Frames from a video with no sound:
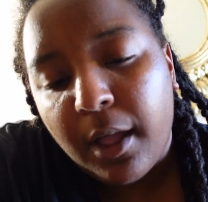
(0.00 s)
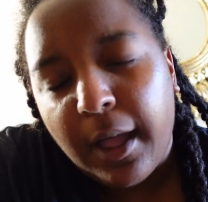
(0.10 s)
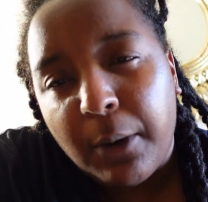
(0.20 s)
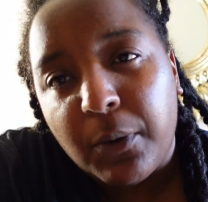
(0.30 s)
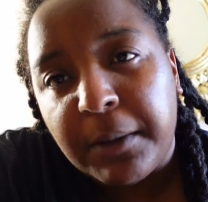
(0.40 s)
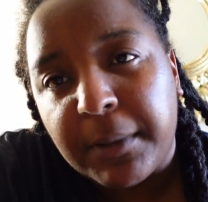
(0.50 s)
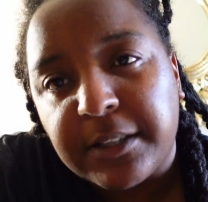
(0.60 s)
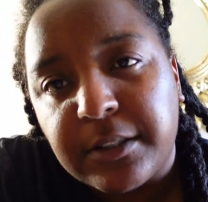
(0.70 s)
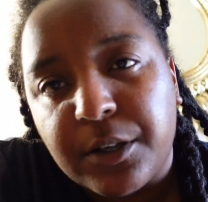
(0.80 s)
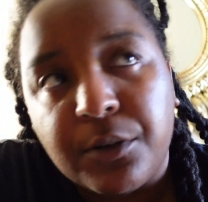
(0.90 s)
I weighed
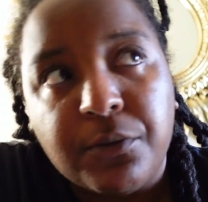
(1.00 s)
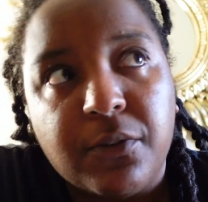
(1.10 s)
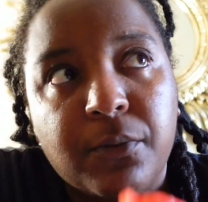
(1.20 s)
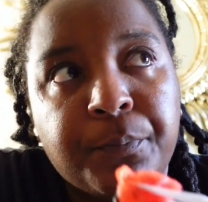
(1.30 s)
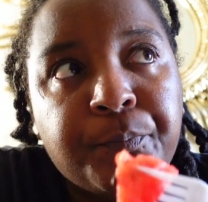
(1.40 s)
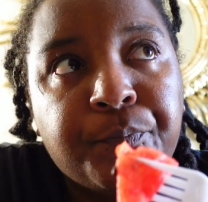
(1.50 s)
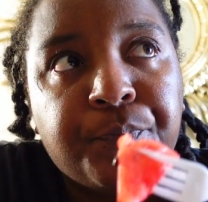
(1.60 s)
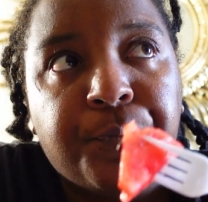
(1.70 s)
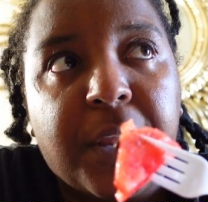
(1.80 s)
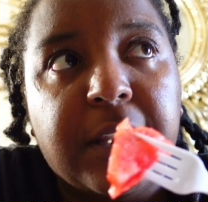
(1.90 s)
myself
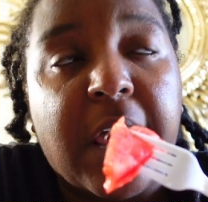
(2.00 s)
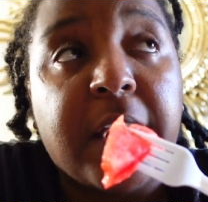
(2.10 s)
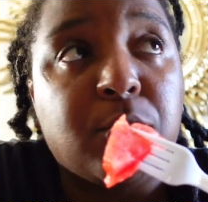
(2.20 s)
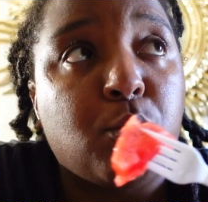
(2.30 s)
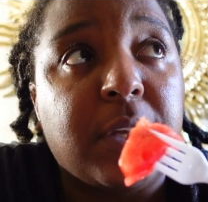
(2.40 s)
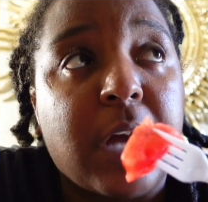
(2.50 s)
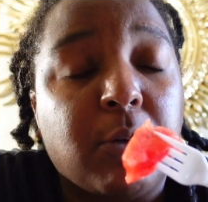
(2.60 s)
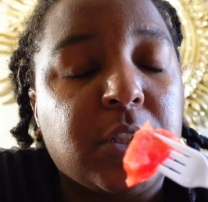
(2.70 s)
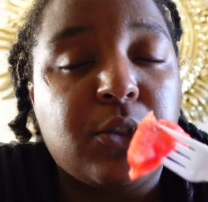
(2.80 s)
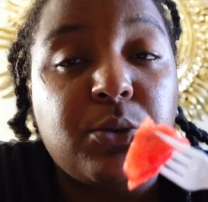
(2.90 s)
last week. I
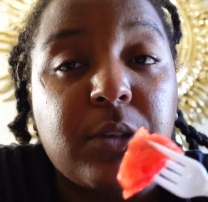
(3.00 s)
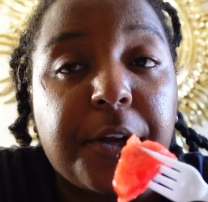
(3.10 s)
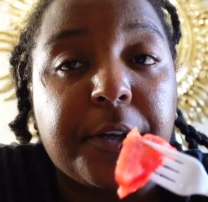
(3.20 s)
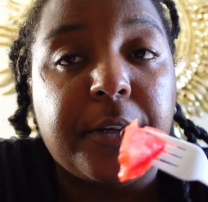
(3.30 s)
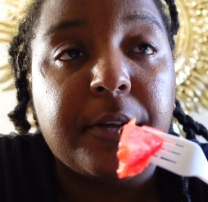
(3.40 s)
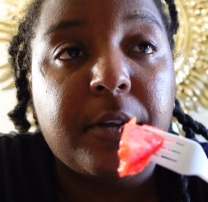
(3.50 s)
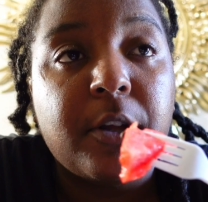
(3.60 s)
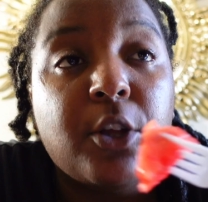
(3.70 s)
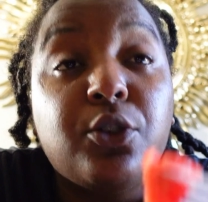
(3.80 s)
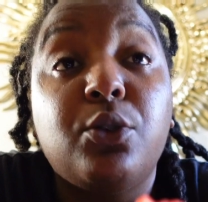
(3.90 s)
was 230.
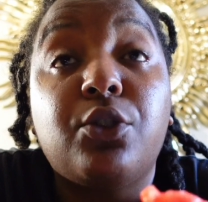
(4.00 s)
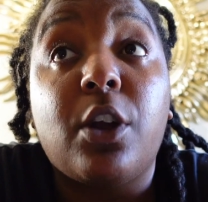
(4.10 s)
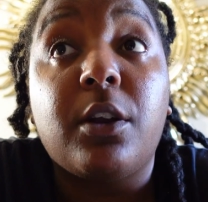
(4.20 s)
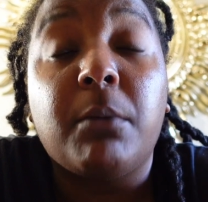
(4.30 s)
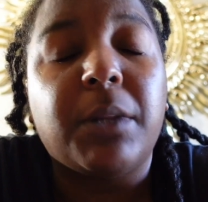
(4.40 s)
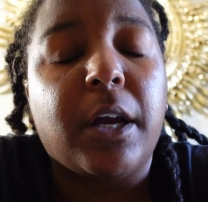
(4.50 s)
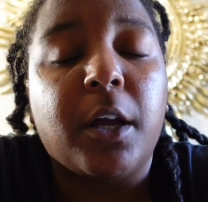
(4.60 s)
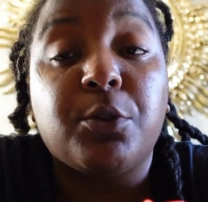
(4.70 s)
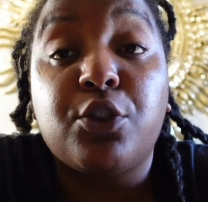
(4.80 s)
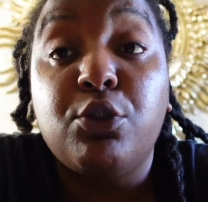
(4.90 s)
230, I'm lying. I
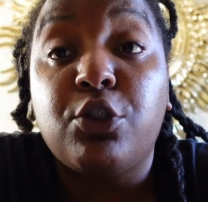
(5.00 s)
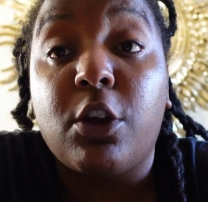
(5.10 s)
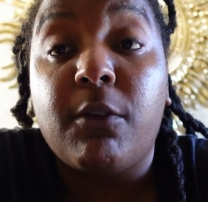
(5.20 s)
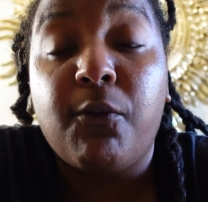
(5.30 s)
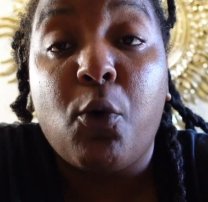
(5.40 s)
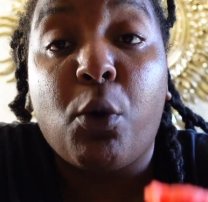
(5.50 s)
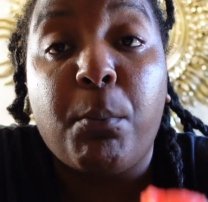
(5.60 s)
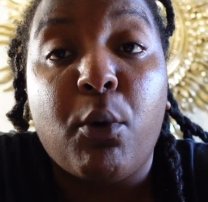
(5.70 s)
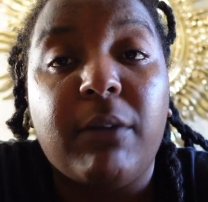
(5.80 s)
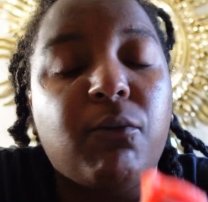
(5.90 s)
was
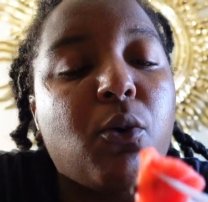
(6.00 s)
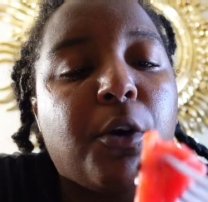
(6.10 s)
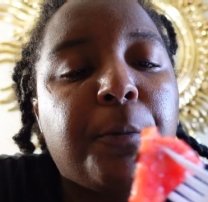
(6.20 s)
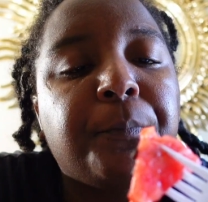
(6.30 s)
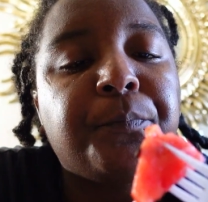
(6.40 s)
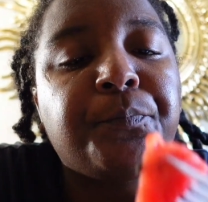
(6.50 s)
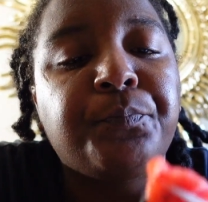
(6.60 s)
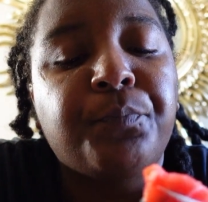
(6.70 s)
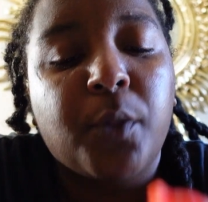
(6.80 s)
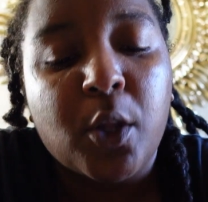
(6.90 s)
234.4.
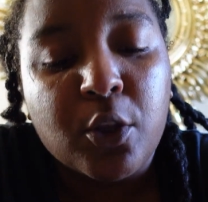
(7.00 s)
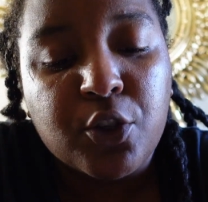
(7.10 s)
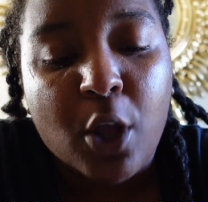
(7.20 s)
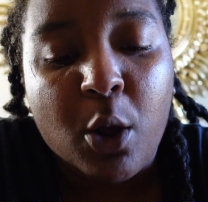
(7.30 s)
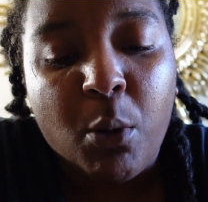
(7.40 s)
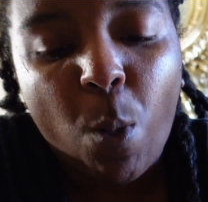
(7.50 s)
So.